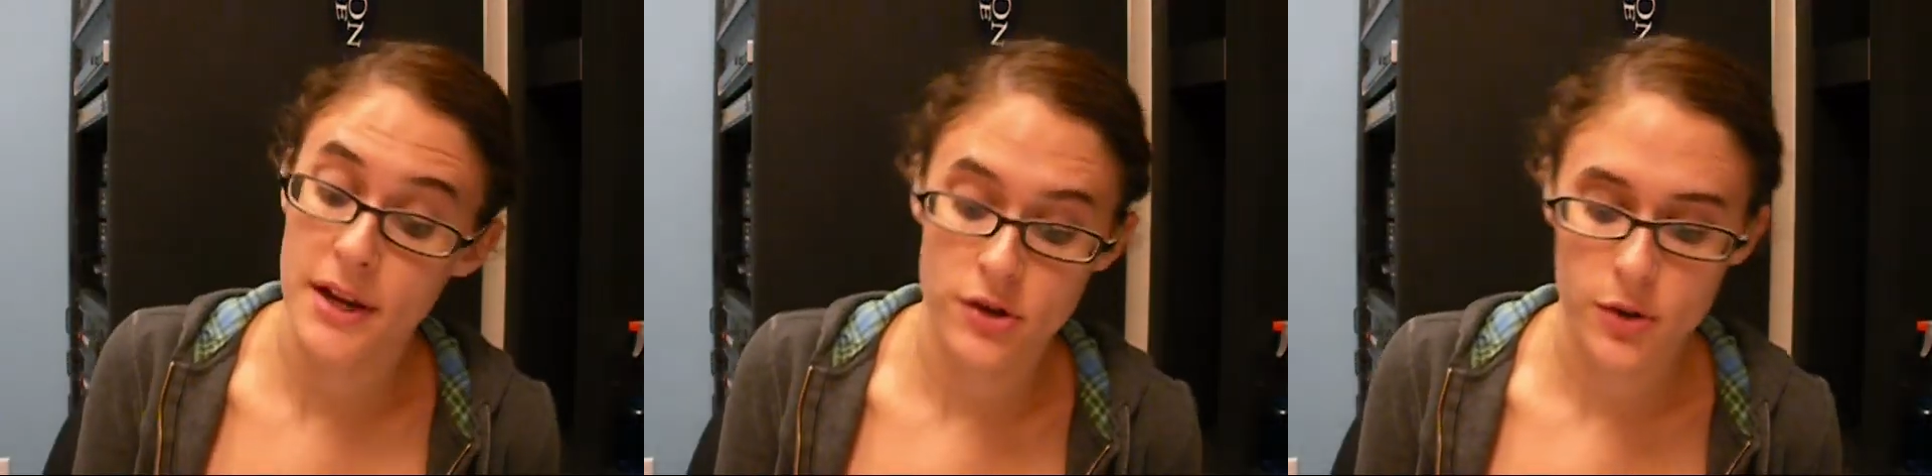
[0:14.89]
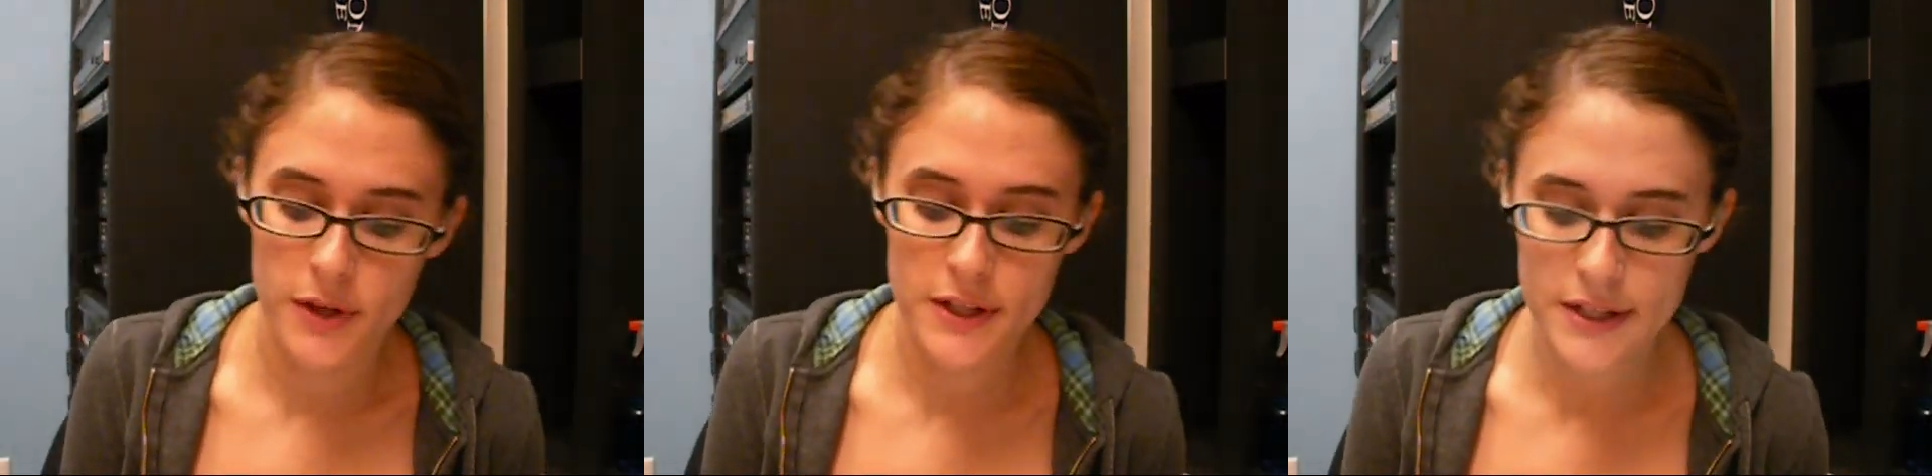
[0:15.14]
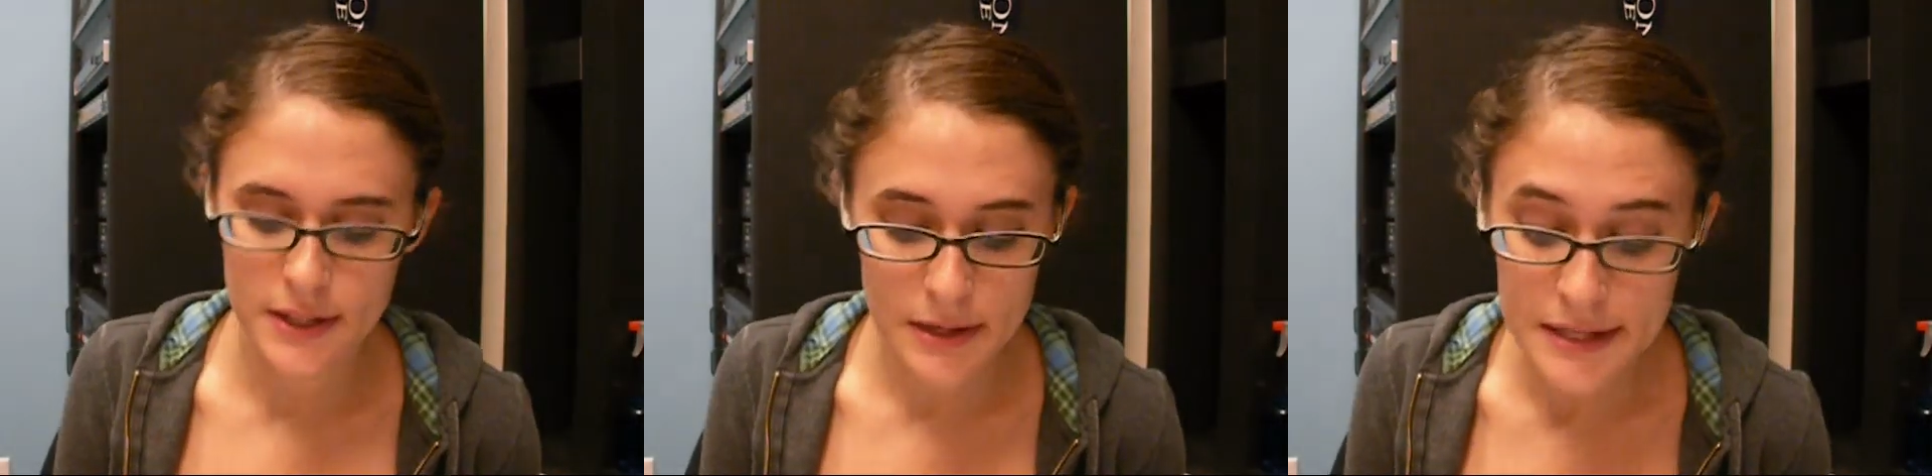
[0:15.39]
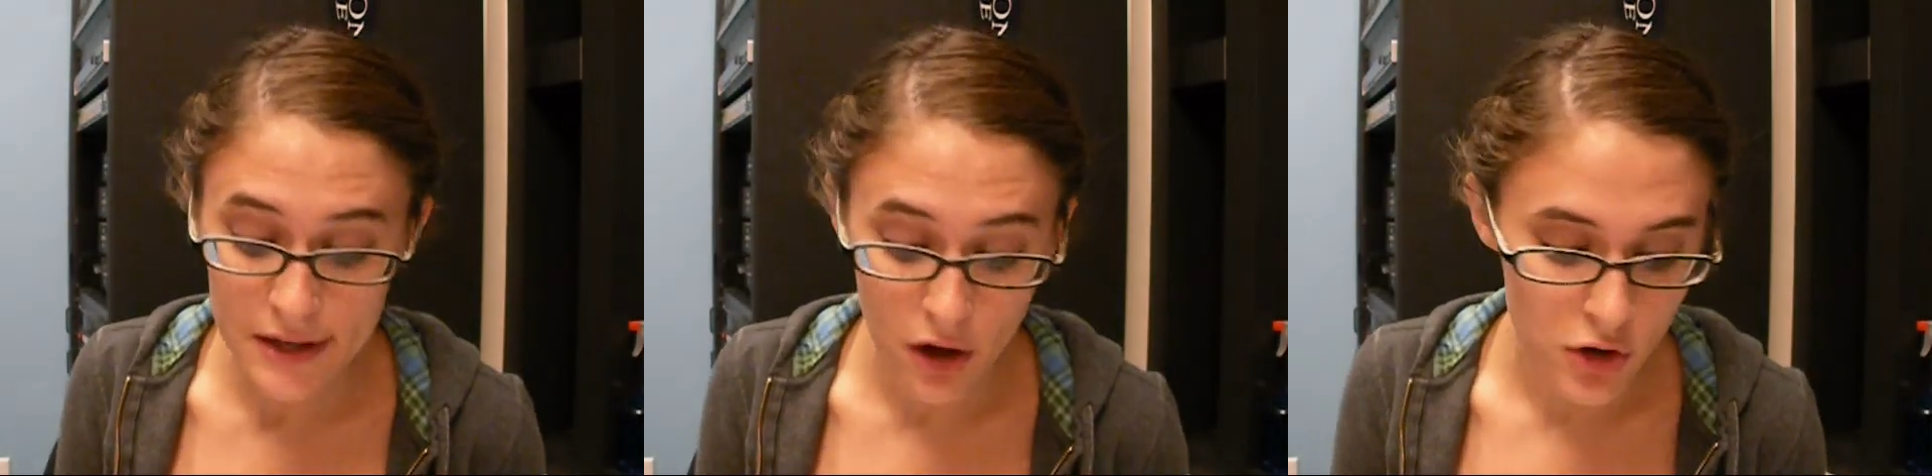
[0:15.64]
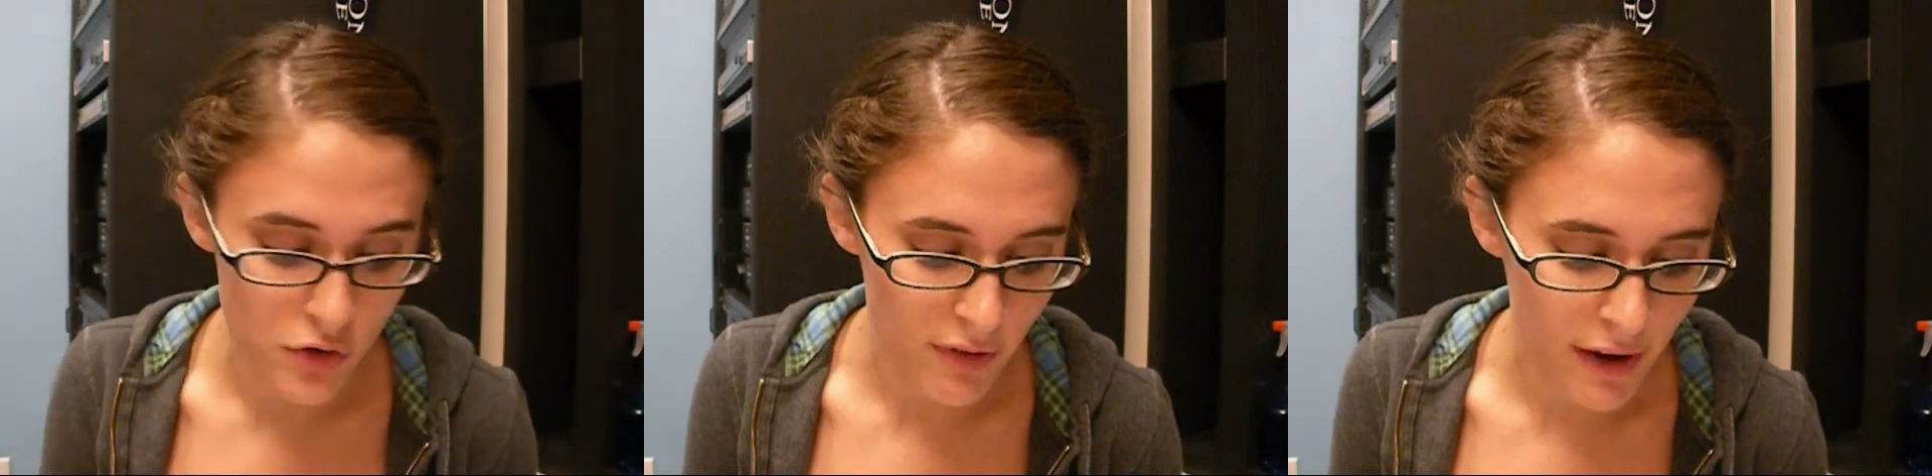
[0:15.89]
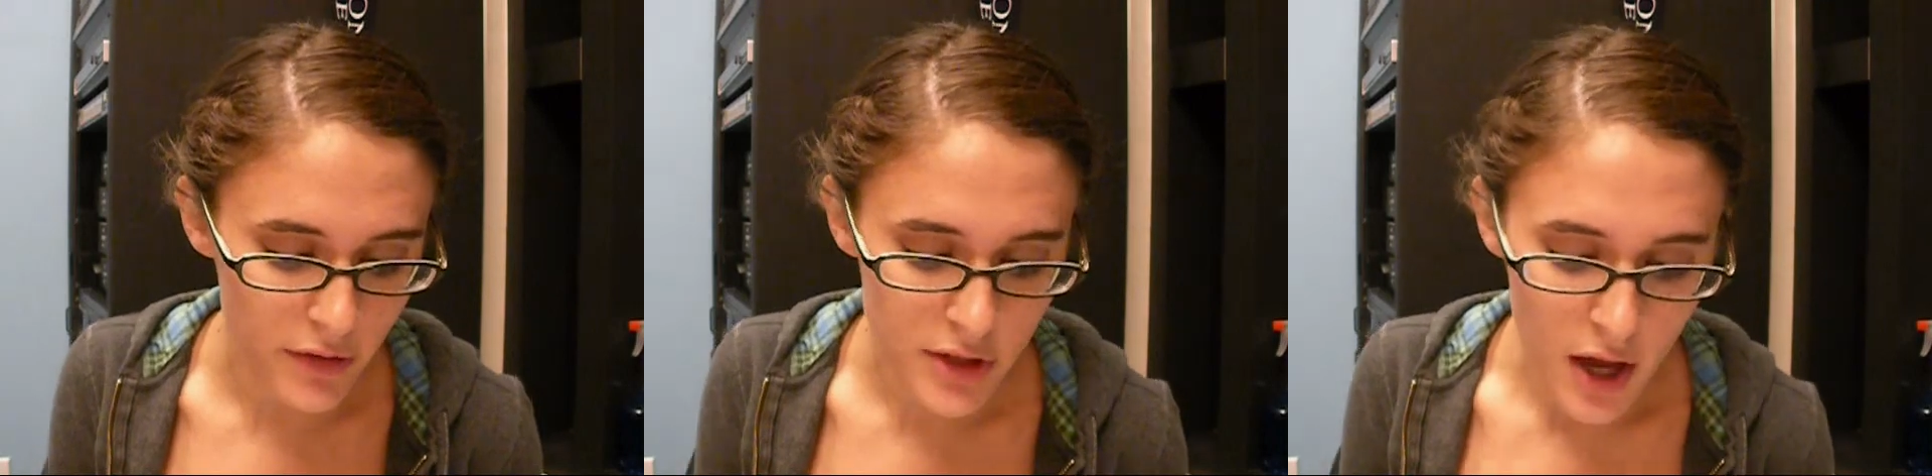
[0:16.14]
I don't know, he's gotten around.